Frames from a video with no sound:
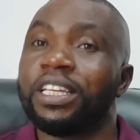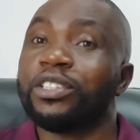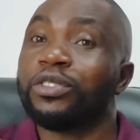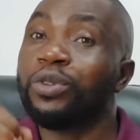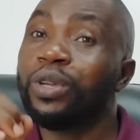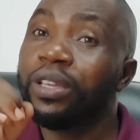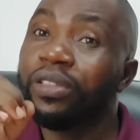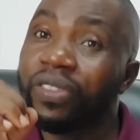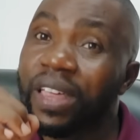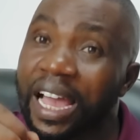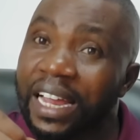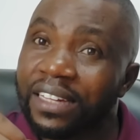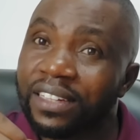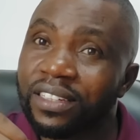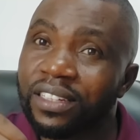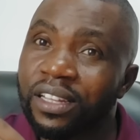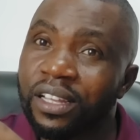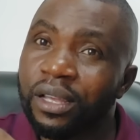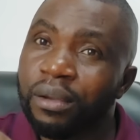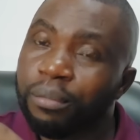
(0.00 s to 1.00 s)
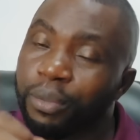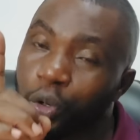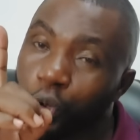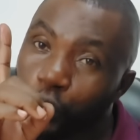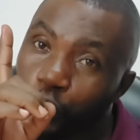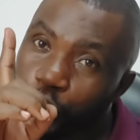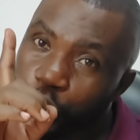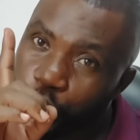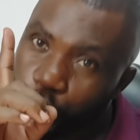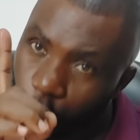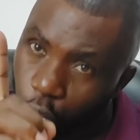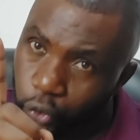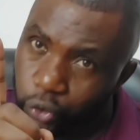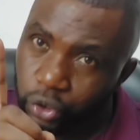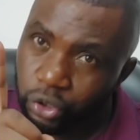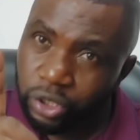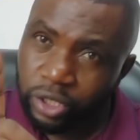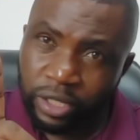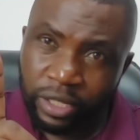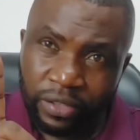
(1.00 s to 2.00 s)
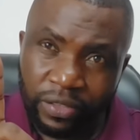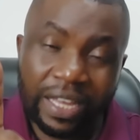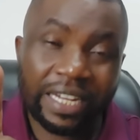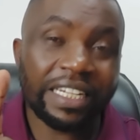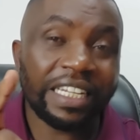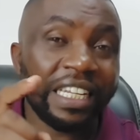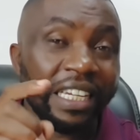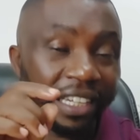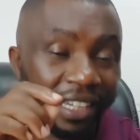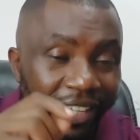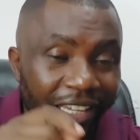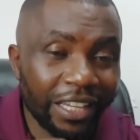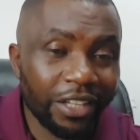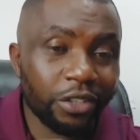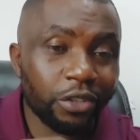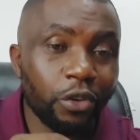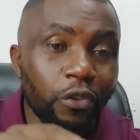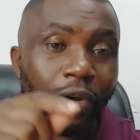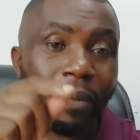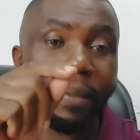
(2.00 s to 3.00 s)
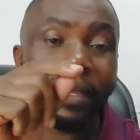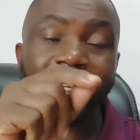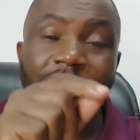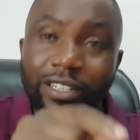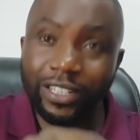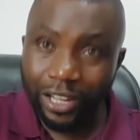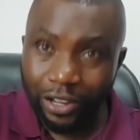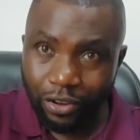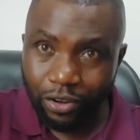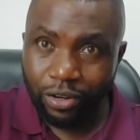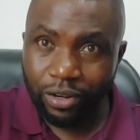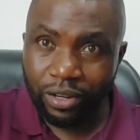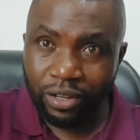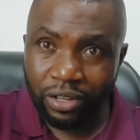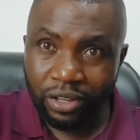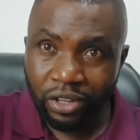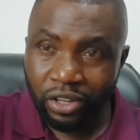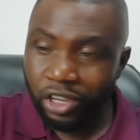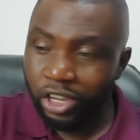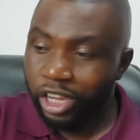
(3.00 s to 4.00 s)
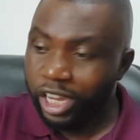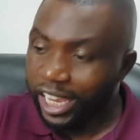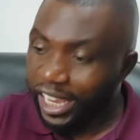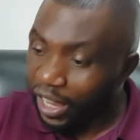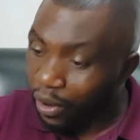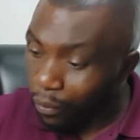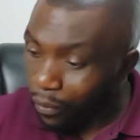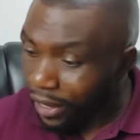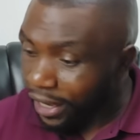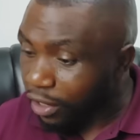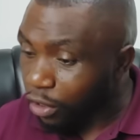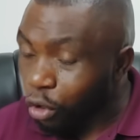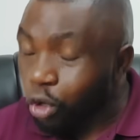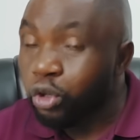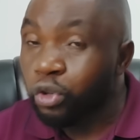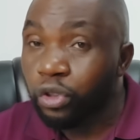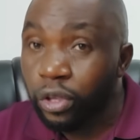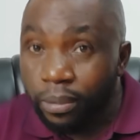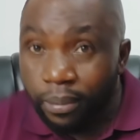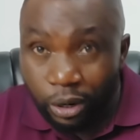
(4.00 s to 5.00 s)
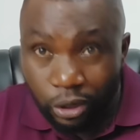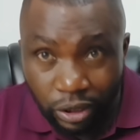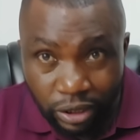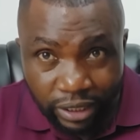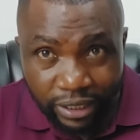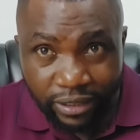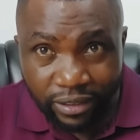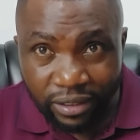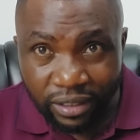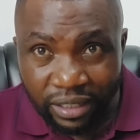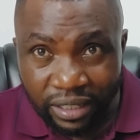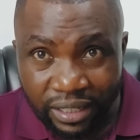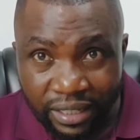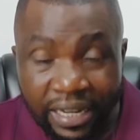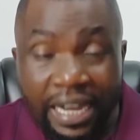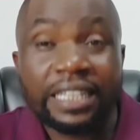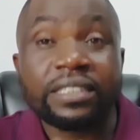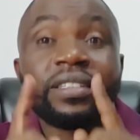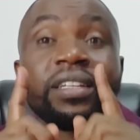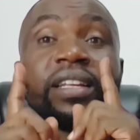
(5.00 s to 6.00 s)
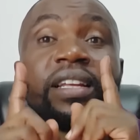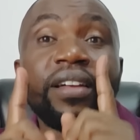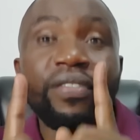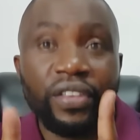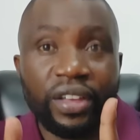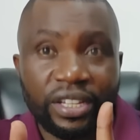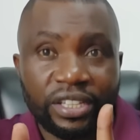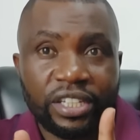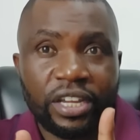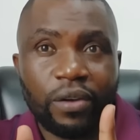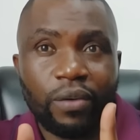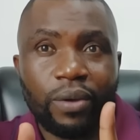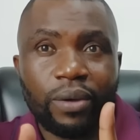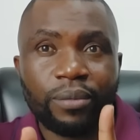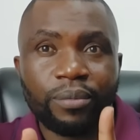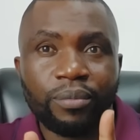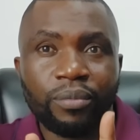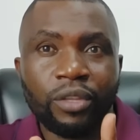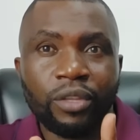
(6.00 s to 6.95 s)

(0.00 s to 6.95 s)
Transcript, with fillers: He's doing that because he knows that in case of a betrayal, he will go to the mountain as the Gachagua.